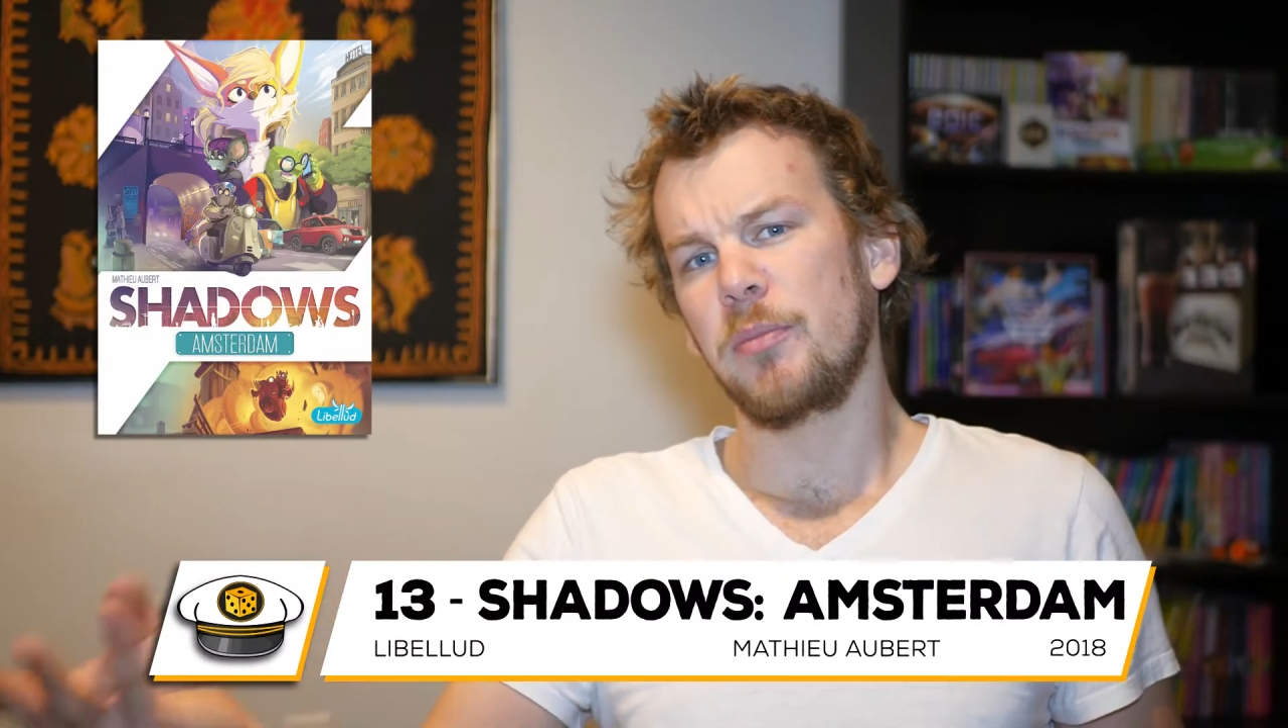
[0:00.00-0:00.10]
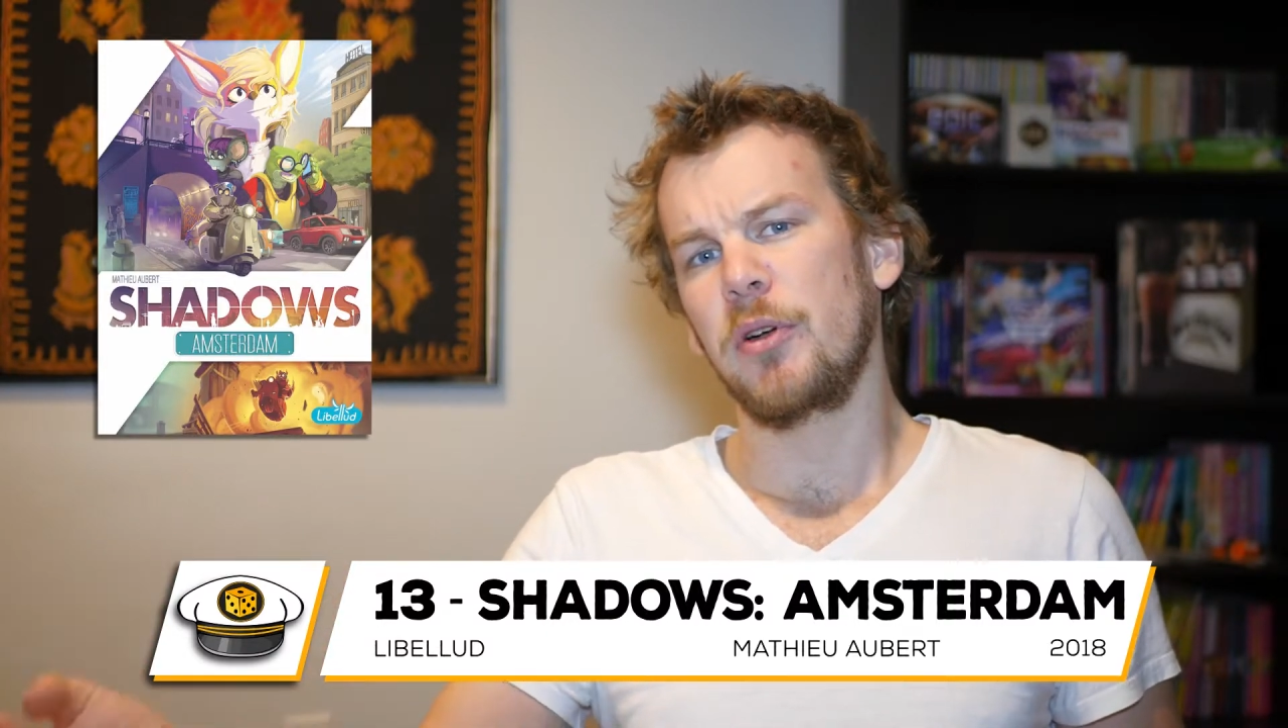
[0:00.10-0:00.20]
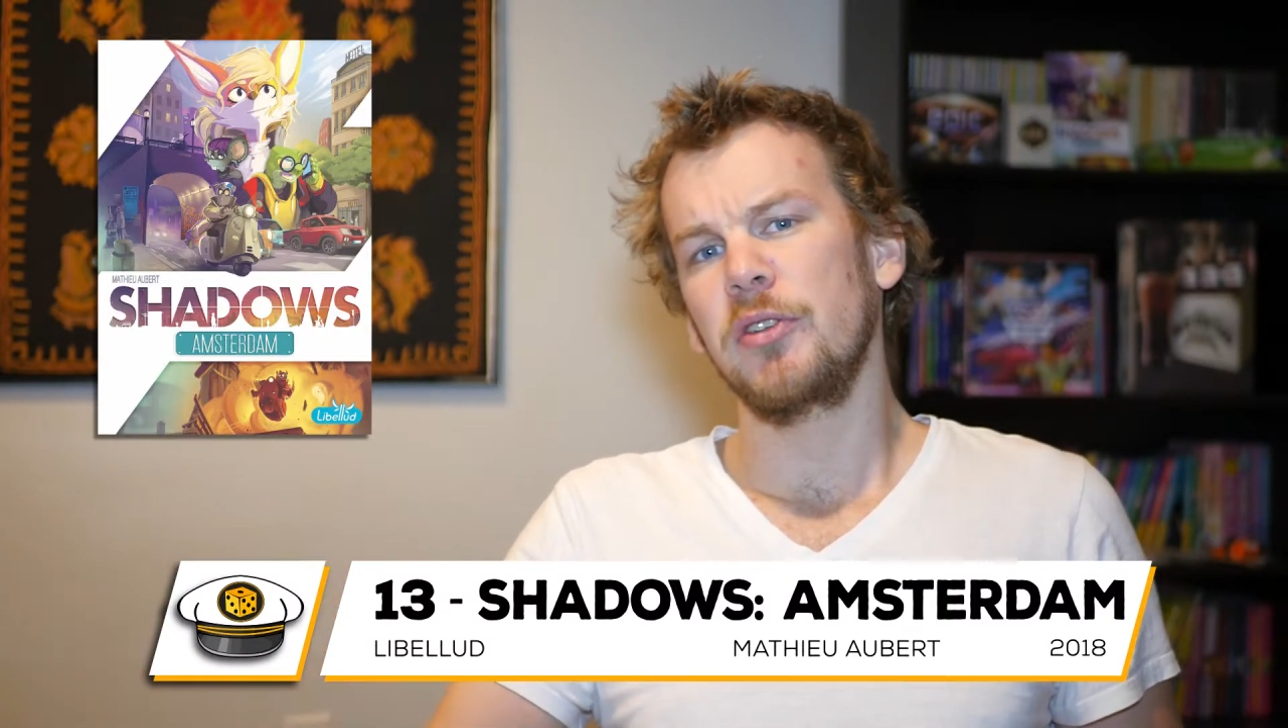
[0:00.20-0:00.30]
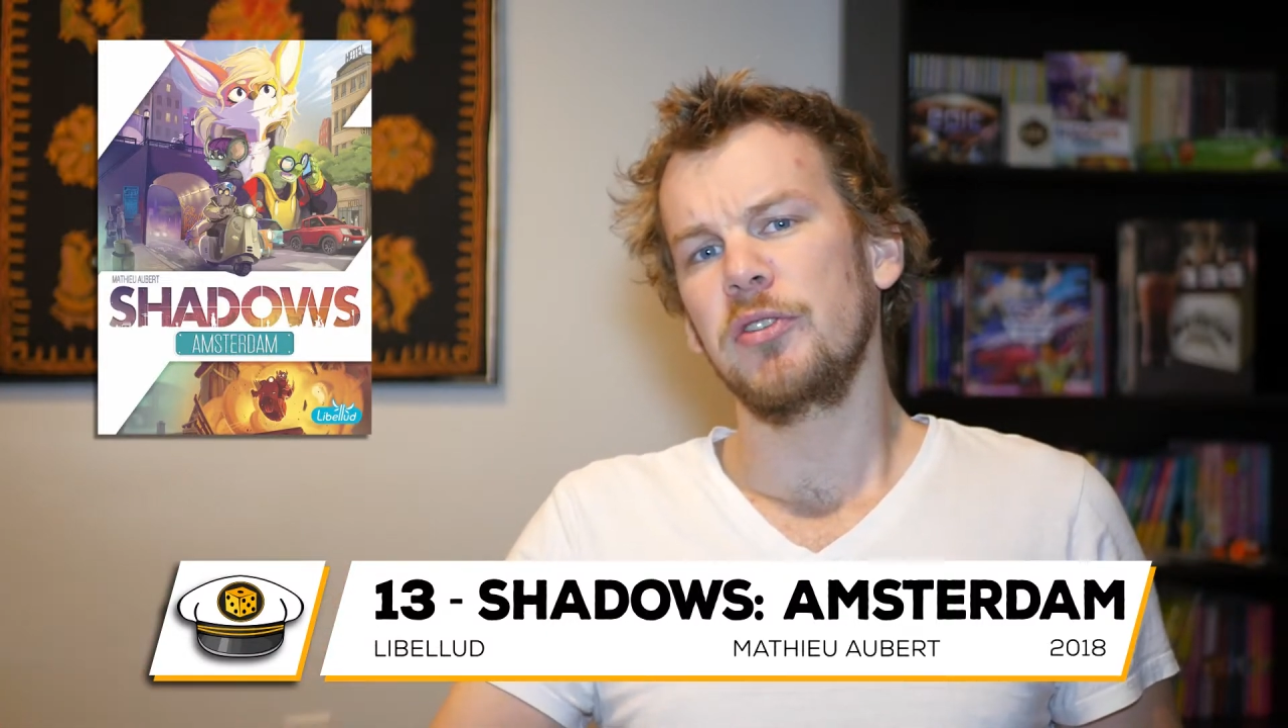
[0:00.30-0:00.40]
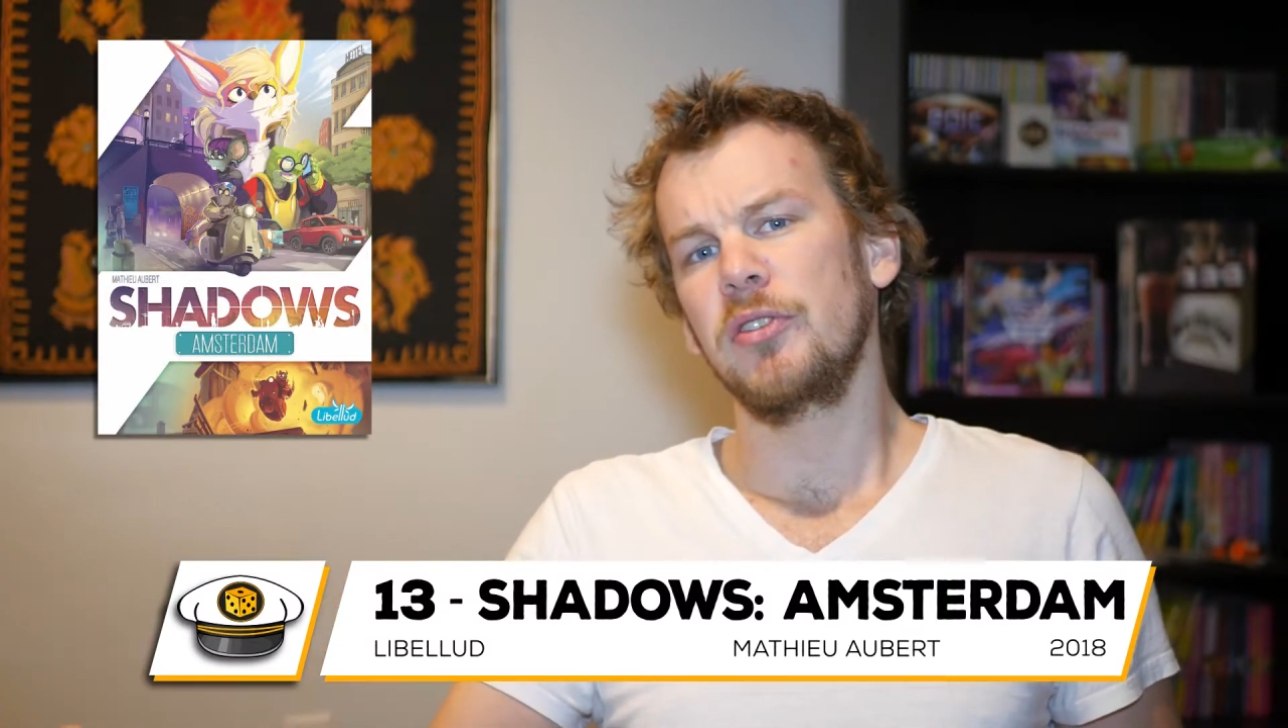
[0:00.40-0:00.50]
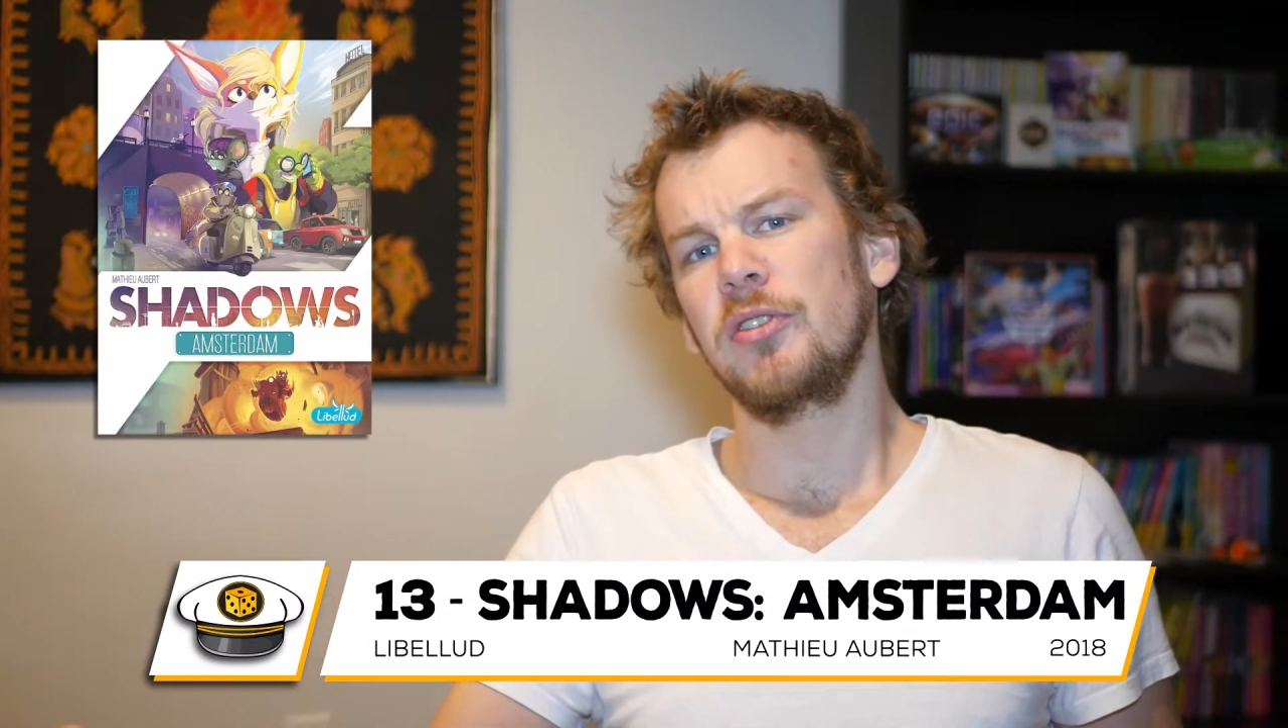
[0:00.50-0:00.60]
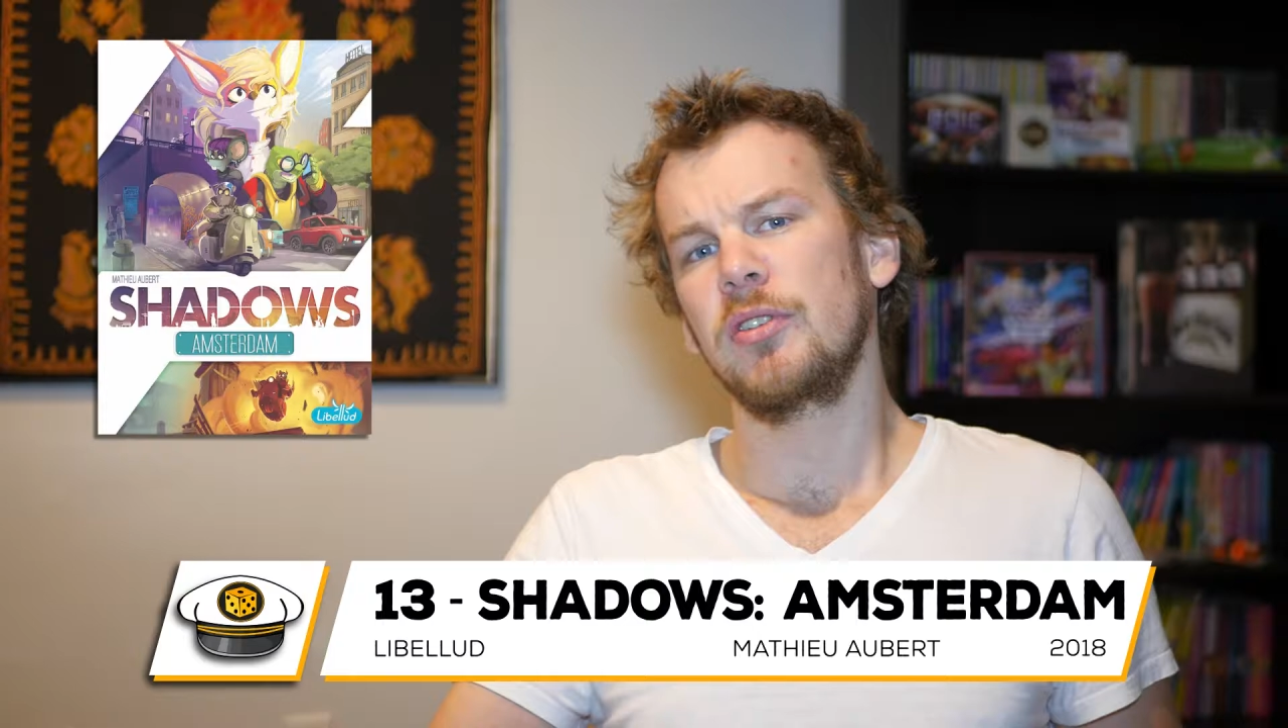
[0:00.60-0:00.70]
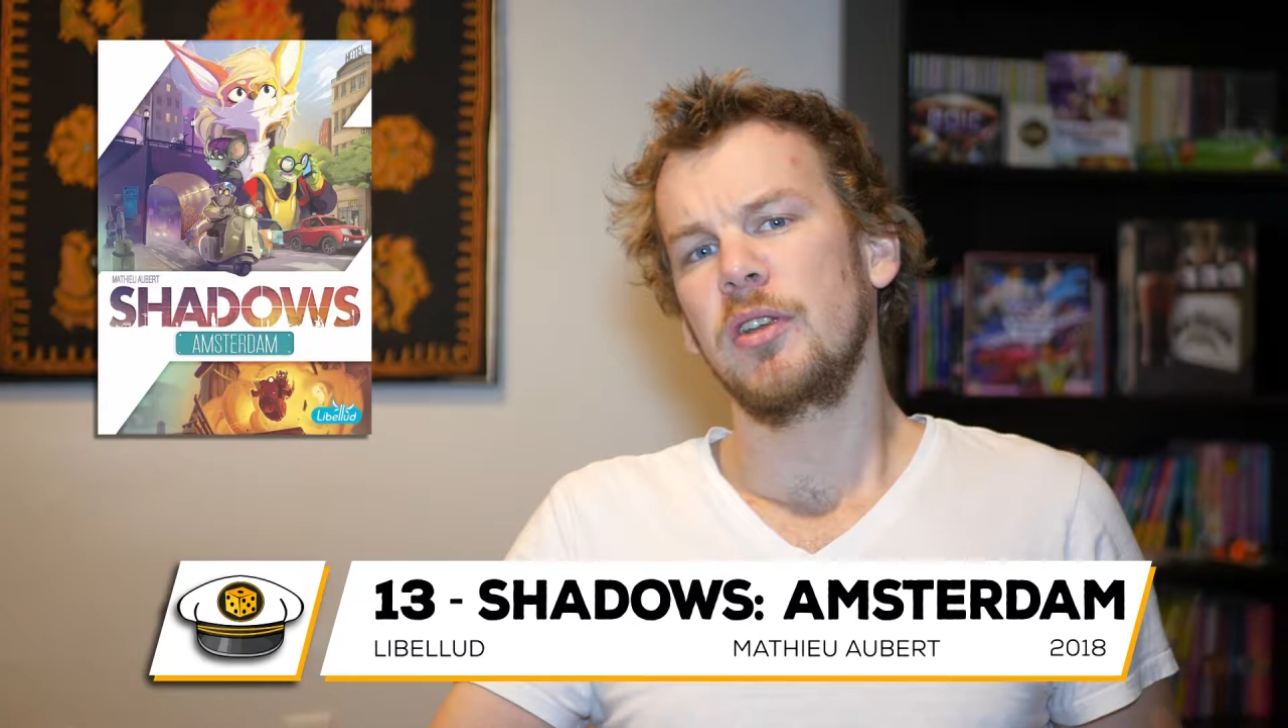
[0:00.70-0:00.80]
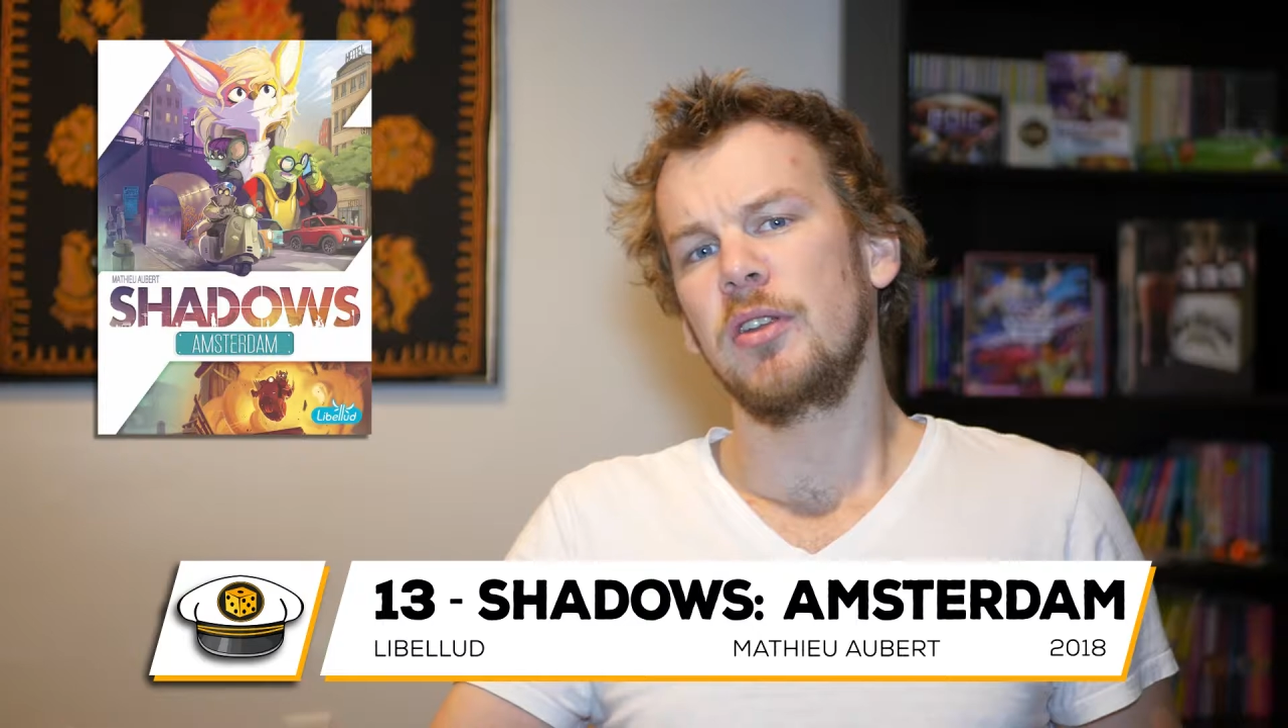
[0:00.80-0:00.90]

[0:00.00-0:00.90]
persons